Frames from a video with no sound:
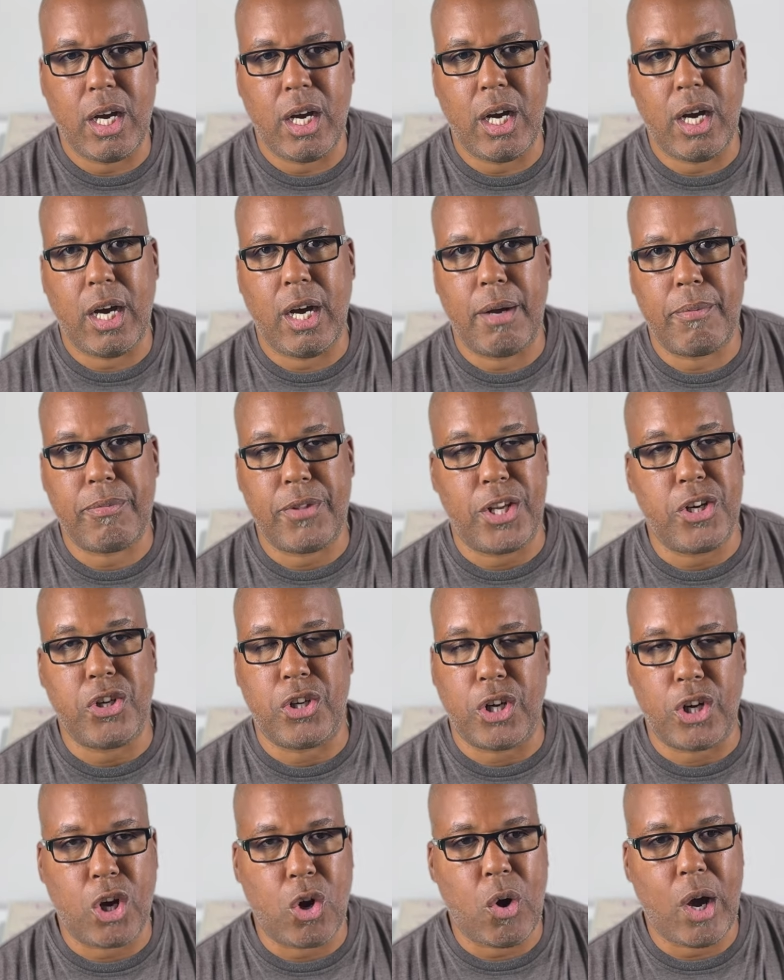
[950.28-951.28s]
Then you
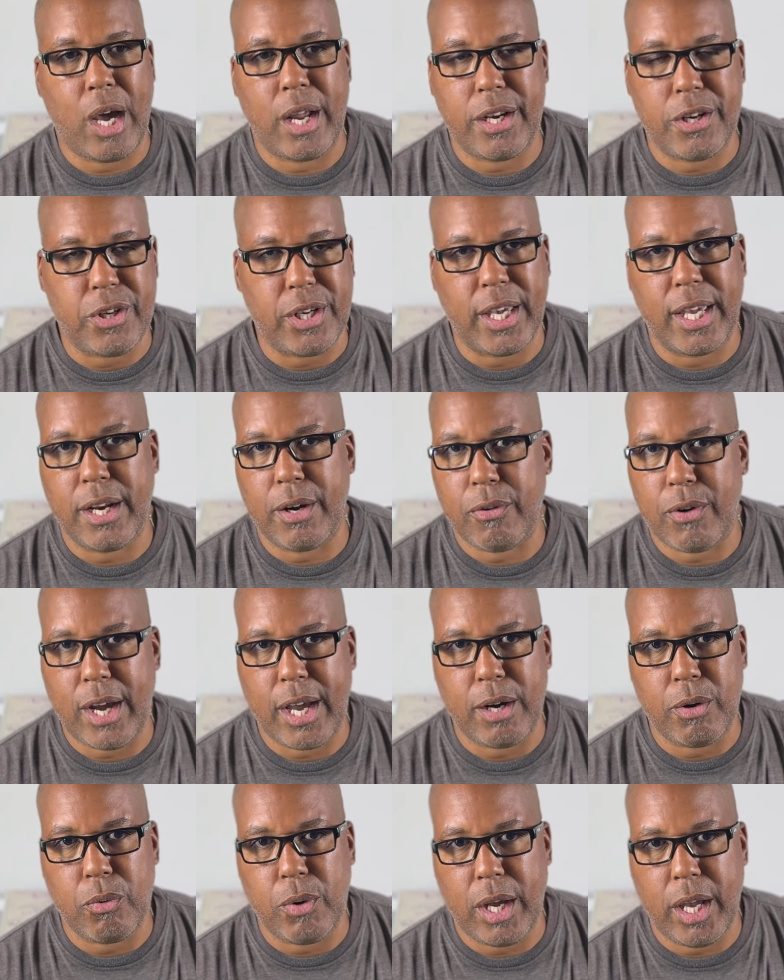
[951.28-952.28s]
can go out and you get it
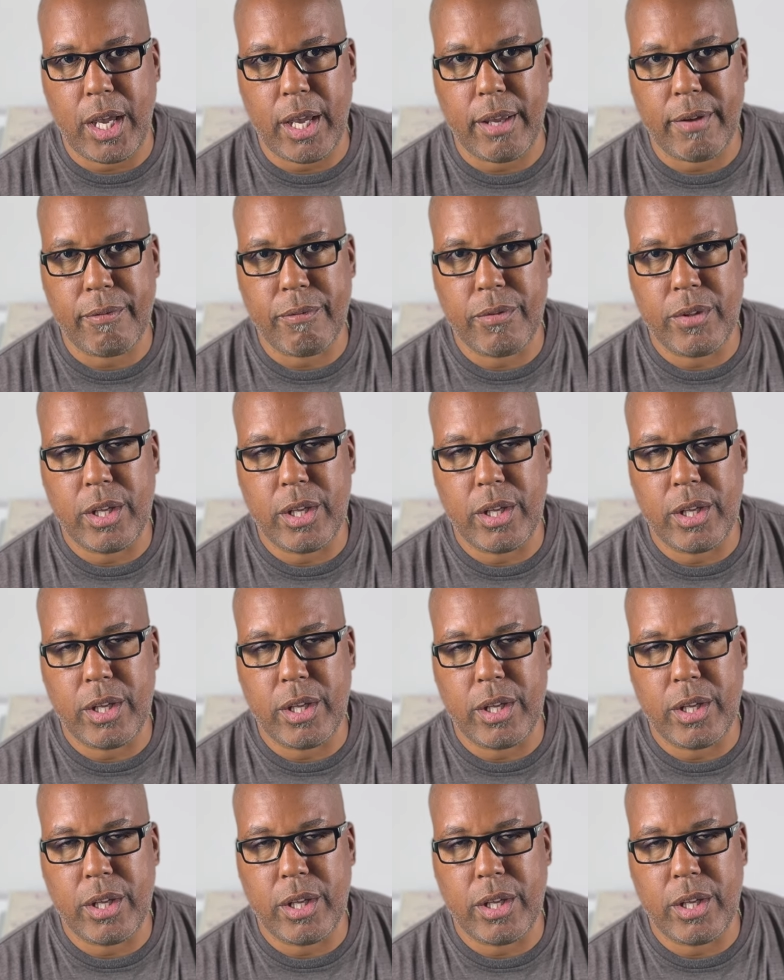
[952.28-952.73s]
right away.